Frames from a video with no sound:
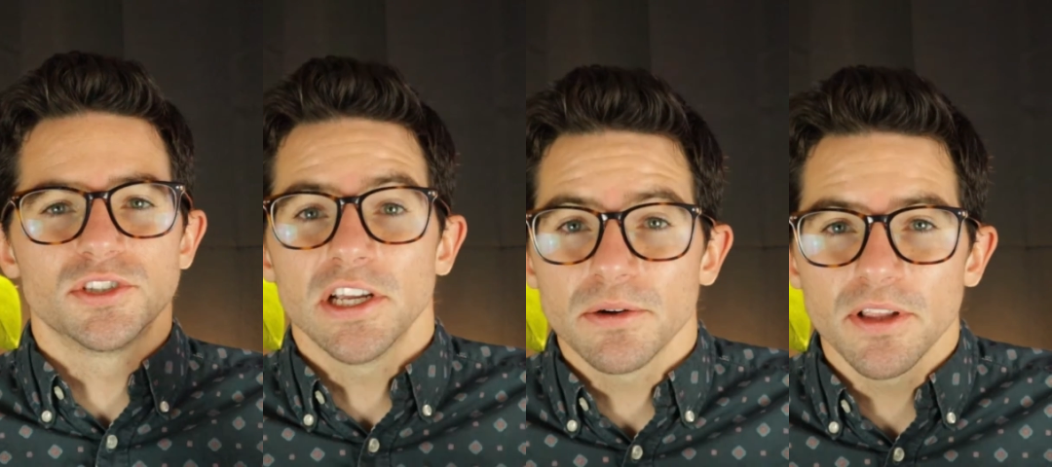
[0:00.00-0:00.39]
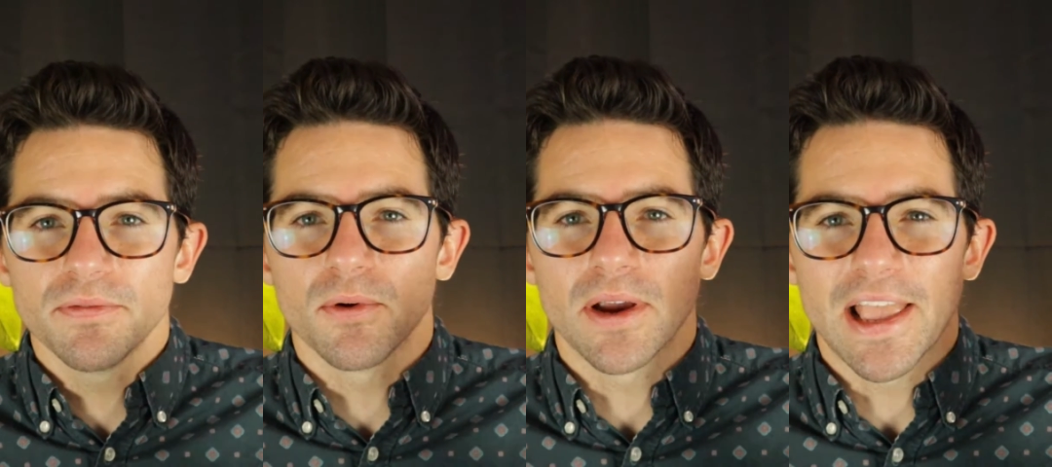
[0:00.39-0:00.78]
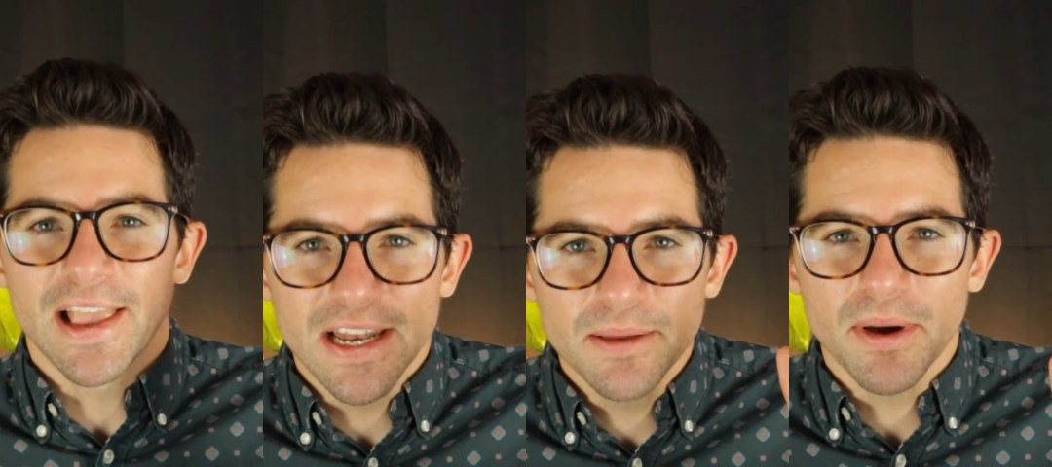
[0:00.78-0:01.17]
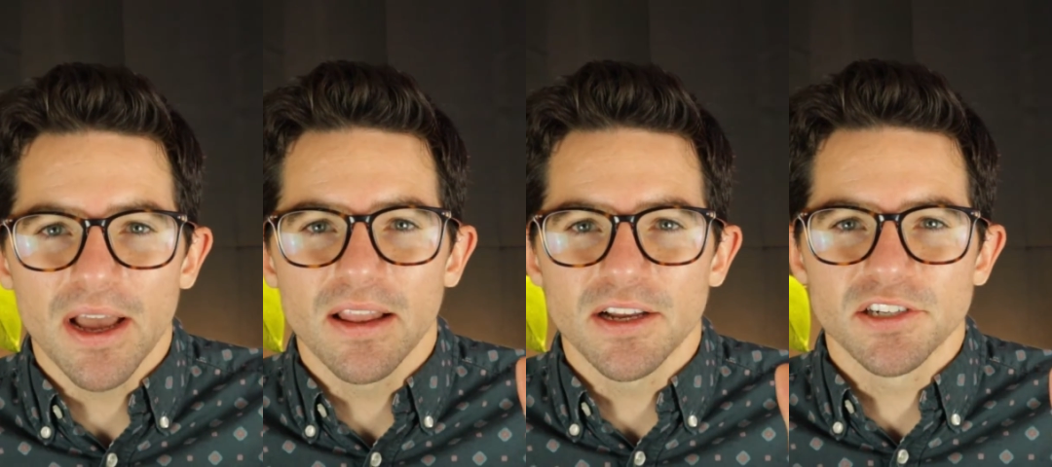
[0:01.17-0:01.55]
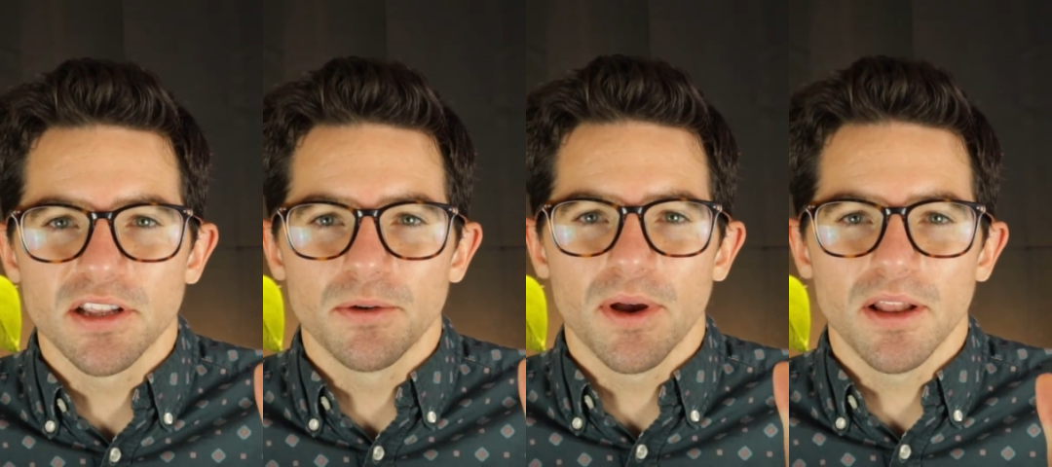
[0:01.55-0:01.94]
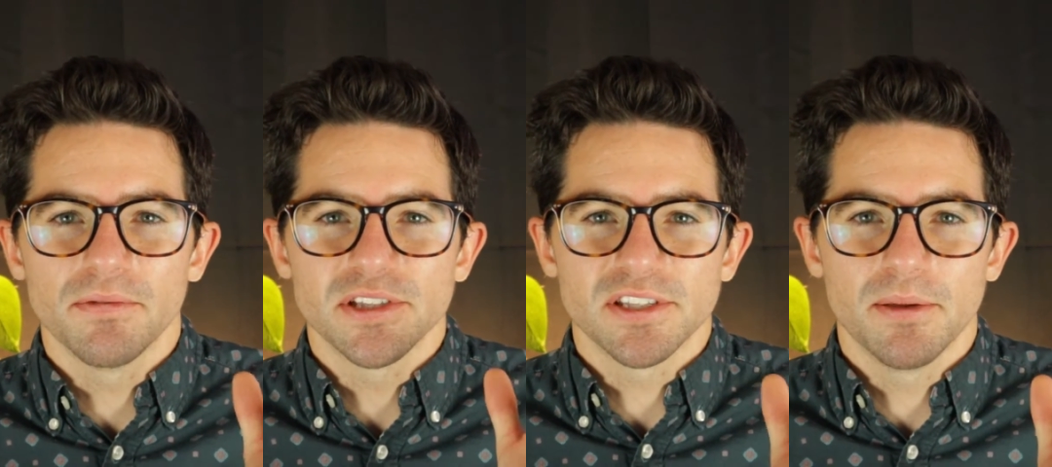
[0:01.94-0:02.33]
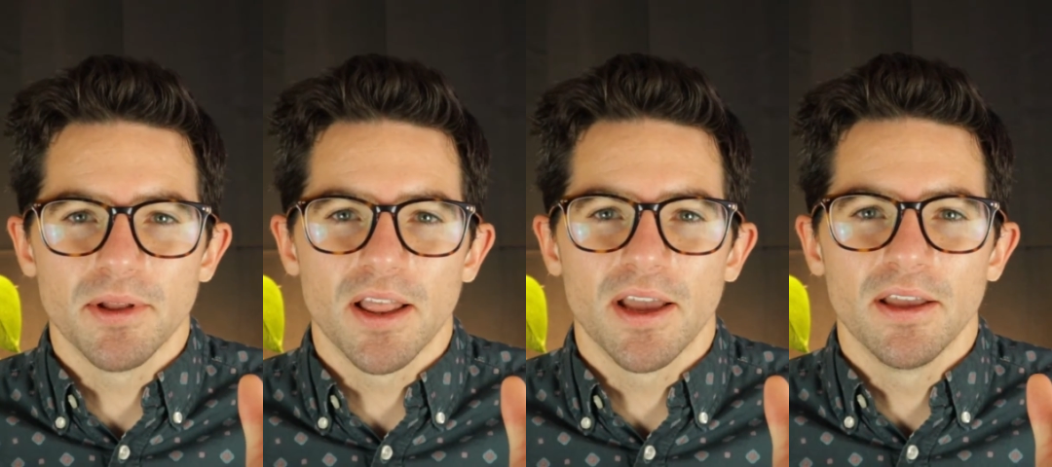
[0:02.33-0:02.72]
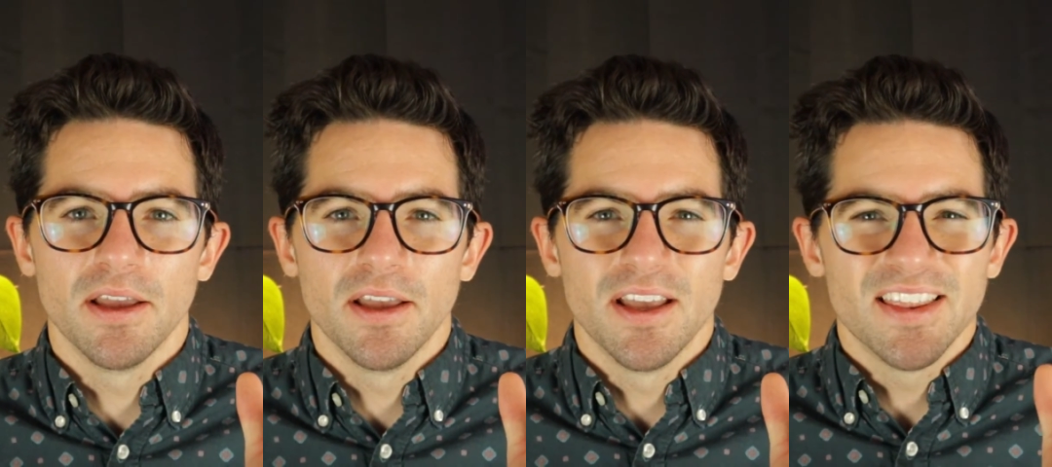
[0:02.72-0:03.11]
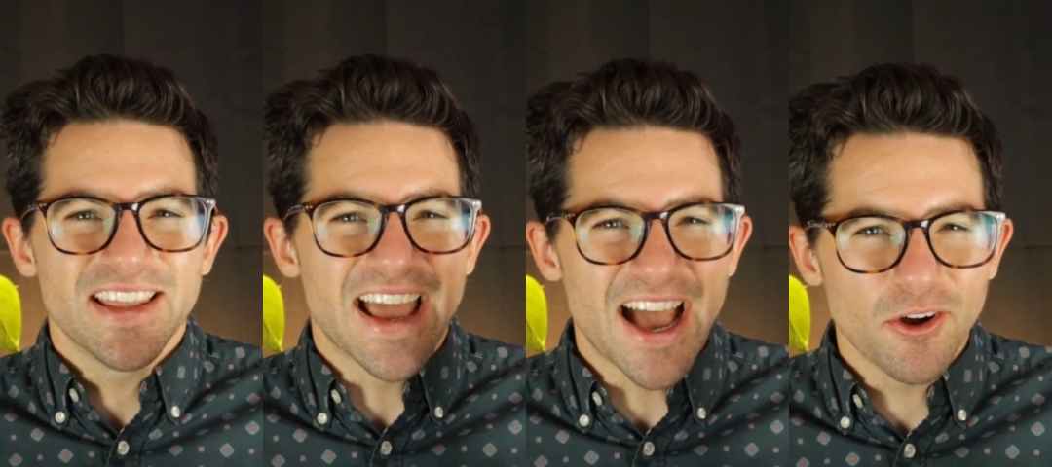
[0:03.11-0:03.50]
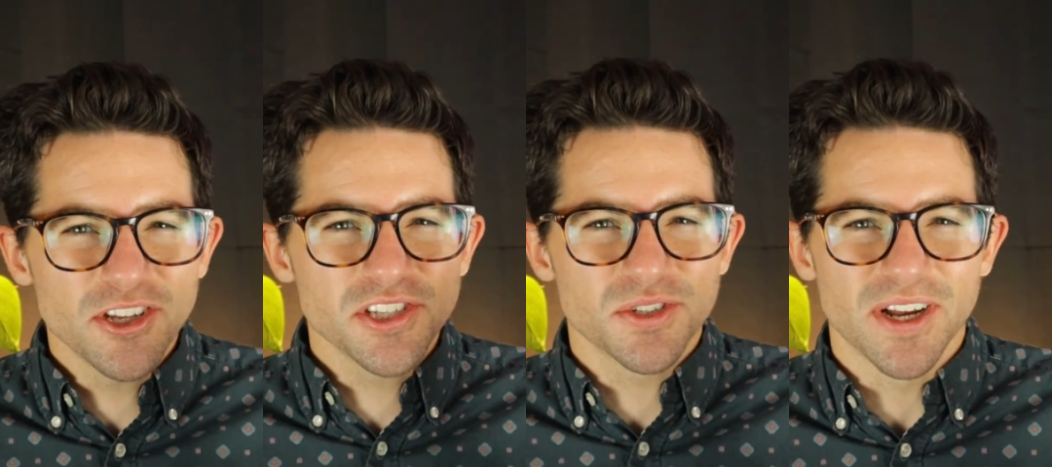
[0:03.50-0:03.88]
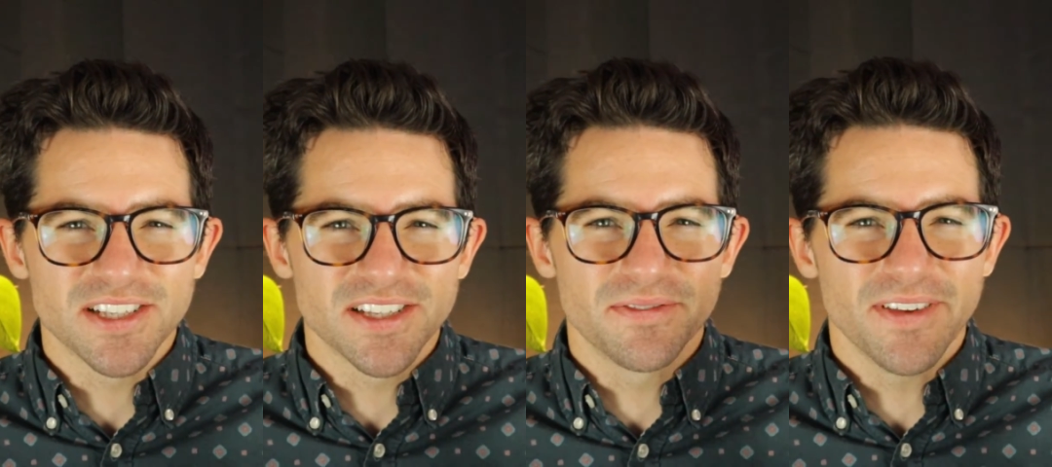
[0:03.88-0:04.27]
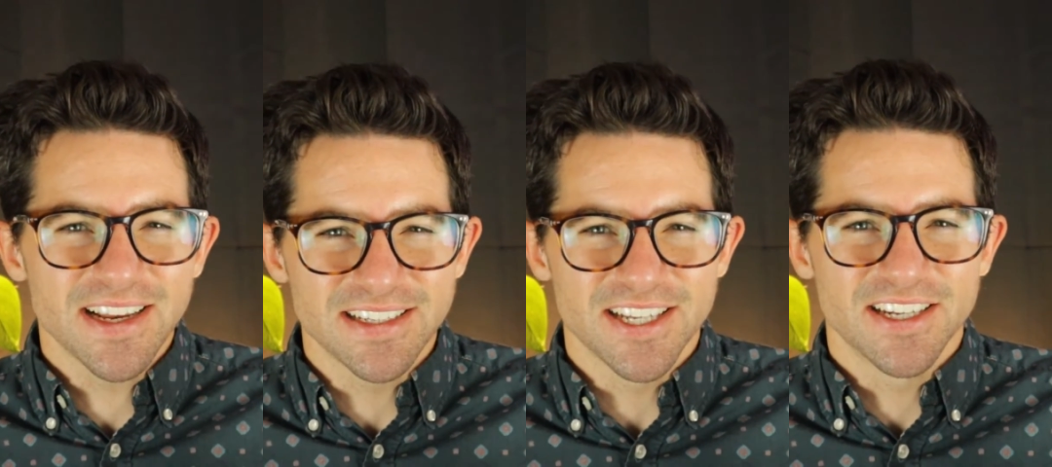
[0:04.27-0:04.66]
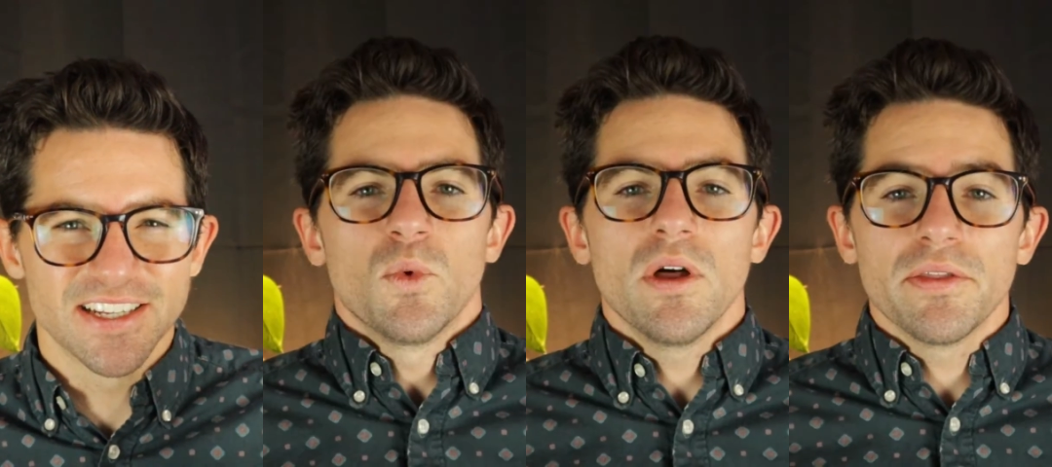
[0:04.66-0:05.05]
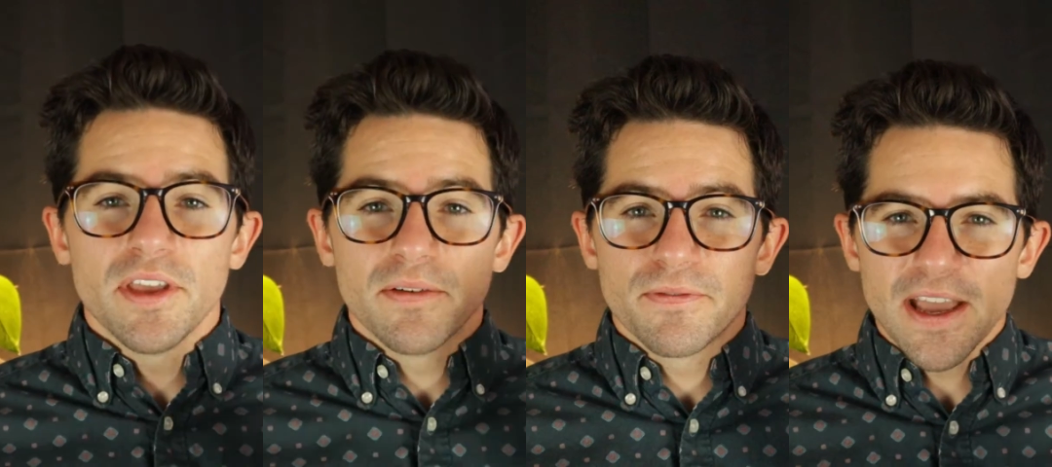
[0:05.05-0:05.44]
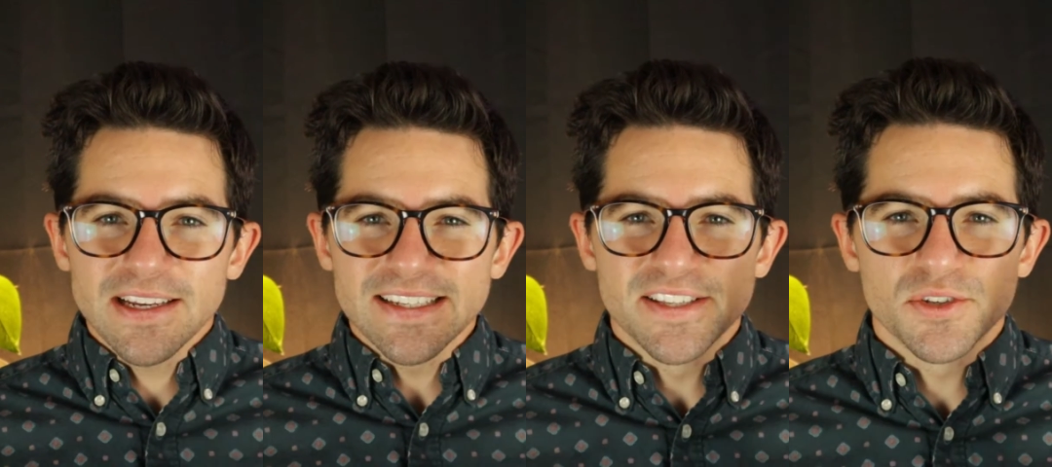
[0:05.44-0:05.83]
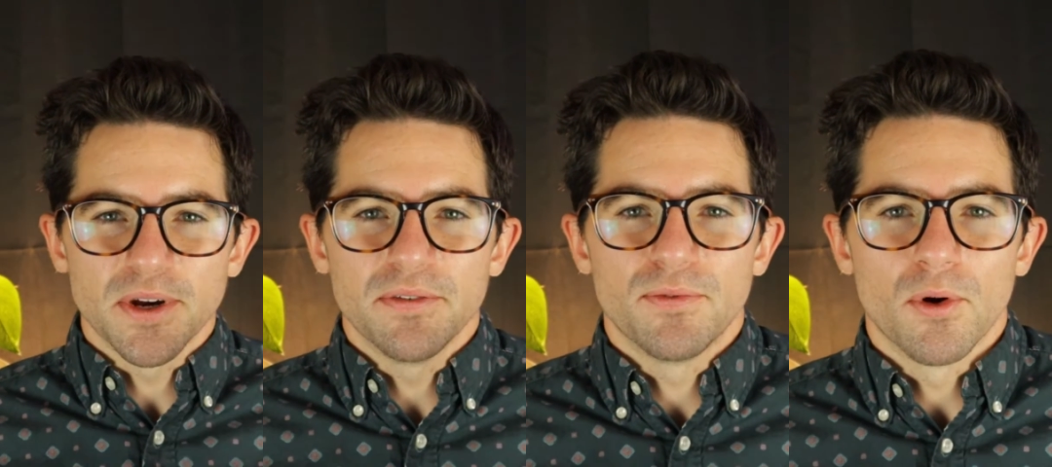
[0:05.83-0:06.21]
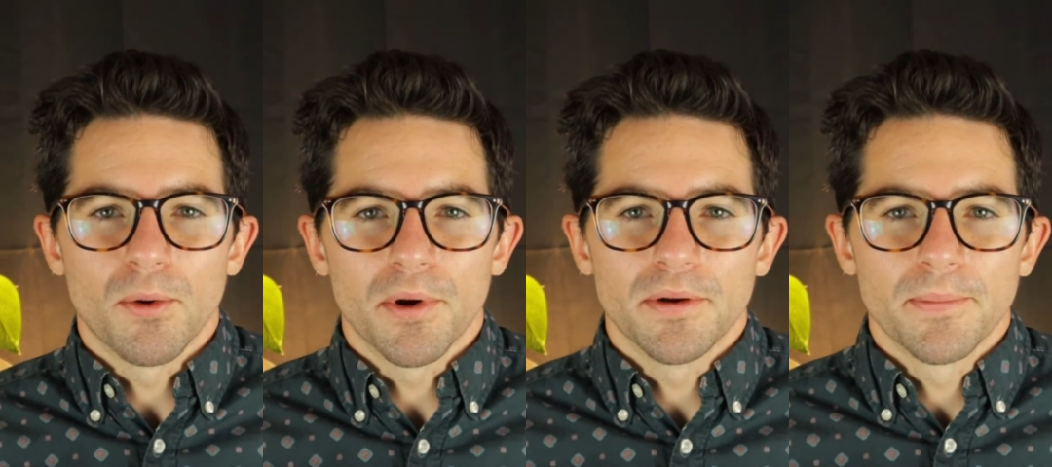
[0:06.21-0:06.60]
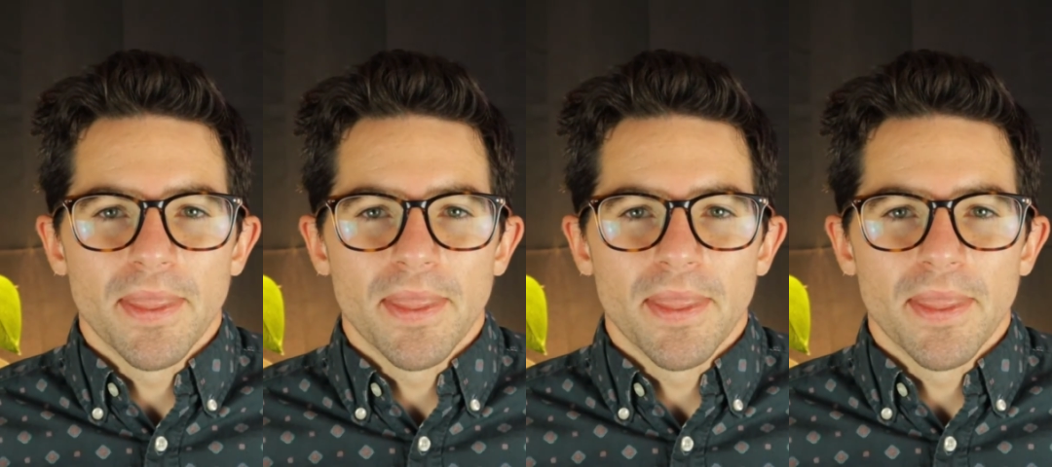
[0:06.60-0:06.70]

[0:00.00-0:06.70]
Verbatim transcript: generally for any biologically relevant stimuli, then how does stress affect it? Well, the effect is straightforward.